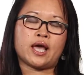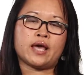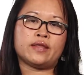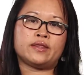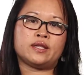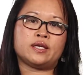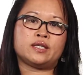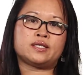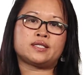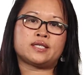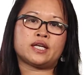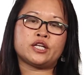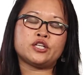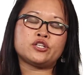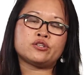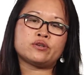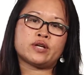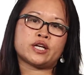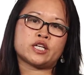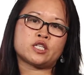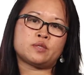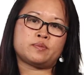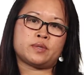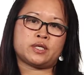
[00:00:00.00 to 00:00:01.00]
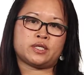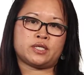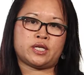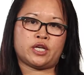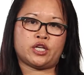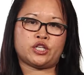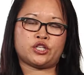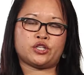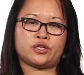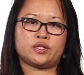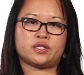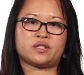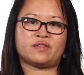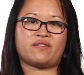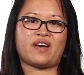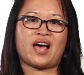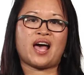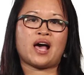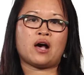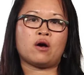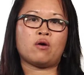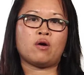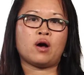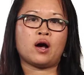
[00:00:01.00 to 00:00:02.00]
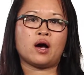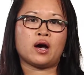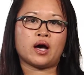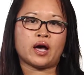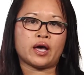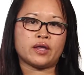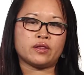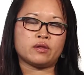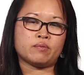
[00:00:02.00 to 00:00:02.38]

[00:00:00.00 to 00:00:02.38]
and they set your expectations of how high